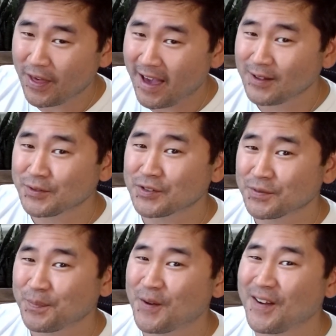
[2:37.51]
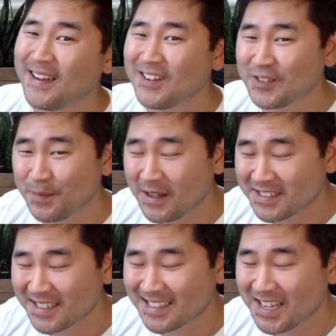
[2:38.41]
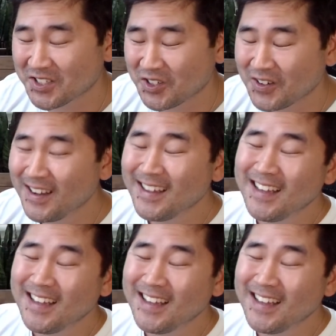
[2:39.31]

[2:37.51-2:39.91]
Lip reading: house, all right? Your domestic sector.